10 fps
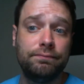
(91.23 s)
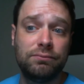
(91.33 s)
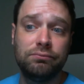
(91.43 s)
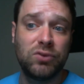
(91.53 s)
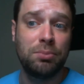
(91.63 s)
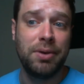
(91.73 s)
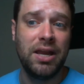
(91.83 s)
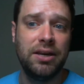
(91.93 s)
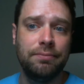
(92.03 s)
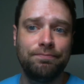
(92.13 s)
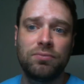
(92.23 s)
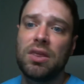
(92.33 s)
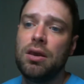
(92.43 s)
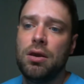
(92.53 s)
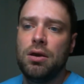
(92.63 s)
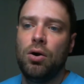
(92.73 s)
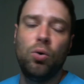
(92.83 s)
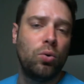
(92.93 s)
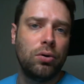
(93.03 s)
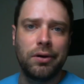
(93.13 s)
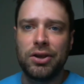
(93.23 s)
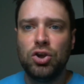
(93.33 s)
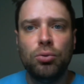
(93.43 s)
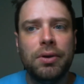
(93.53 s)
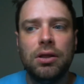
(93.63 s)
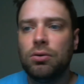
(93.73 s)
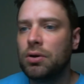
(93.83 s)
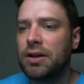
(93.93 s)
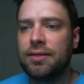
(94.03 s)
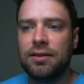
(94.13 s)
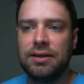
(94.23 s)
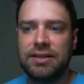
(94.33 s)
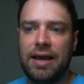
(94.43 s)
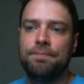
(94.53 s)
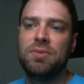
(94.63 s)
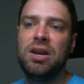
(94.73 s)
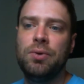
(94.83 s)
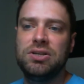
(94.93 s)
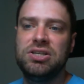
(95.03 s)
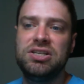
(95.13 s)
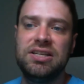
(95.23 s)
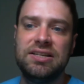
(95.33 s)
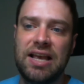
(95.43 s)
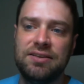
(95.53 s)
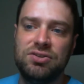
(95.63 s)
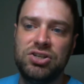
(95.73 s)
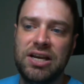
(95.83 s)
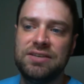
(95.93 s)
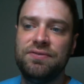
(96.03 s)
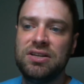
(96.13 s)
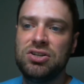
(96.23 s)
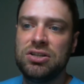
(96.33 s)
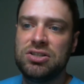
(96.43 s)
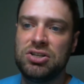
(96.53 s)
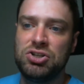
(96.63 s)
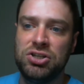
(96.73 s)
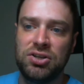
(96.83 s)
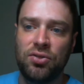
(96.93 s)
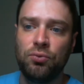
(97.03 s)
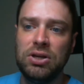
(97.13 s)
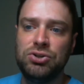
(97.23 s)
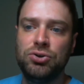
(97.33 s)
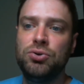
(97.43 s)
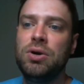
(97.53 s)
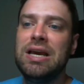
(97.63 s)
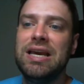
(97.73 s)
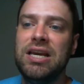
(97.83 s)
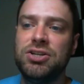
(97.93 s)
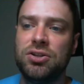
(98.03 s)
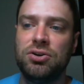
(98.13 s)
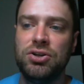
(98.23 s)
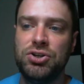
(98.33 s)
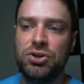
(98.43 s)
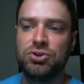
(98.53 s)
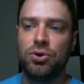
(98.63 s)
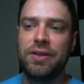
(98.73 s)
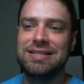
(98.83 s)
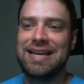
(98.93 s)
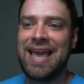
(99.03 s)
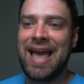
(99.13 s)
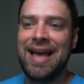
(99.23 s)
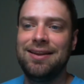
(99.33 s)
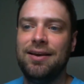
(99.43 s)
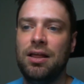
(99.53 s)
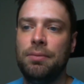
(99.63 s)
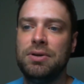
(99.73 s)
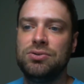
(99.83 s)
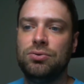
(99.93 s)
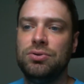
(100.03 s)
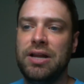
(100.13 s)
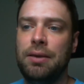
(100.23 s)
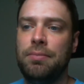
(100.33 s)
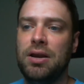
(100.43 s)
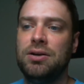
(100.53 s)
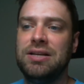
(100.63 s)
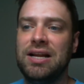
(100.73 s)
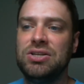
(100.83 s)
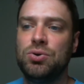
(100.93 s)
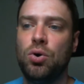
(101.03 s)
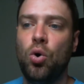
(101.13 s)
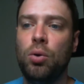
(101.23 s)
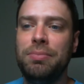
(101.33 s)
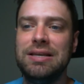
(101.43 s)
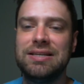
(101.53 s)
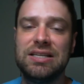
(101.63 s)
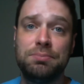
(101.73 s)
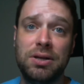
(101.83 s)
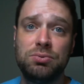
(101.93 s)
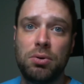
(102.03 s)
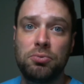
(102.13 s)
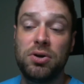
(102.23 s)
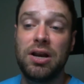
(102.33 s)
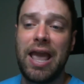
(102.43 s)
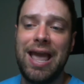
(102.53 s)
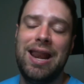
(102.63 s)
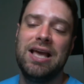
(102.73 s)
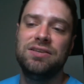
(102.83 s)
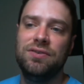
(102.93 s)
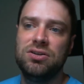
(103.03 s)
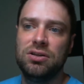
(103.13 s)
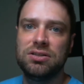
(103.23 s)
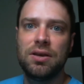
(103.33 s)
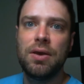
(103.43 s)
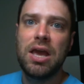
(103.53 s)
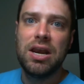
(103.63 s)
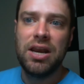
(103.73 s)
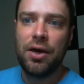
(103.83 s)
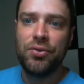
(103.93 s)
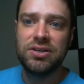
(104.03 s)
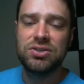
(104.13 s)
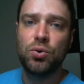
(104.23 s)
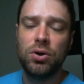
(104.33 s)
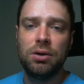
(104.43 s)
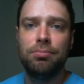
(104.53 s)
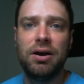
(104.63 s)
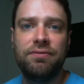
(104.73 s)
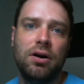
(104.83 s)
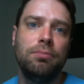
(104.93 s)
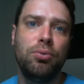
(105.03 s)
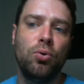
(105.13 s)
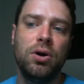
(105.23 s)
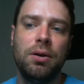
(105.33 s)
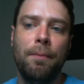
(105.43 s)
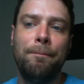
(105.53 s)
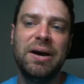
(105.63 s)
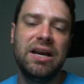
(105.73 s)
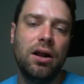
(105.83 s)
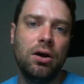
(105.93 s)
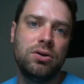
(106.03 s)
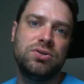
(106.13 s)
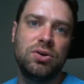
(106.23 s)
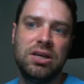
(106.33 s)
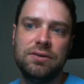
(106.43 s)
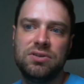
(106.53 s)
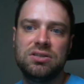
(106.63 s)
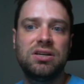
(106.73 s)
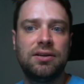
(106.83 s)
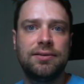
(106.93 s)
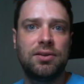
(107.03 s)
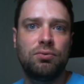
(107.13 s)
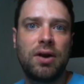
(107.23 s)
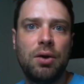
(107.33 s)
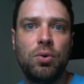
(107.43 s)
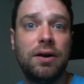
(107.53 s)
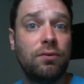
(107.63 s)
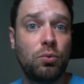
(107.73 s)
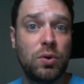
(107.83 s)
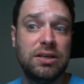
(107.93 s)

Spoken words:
companion or a human or anything like that. Anyway, she says she has vigilance. She's a 3/2. Each other creature you control that's a cat, elemental, nightmare, dinosaur, or beast gets +1/1 and has vigilance. Now this is going to buff our board, but it also gives us another threat whenever we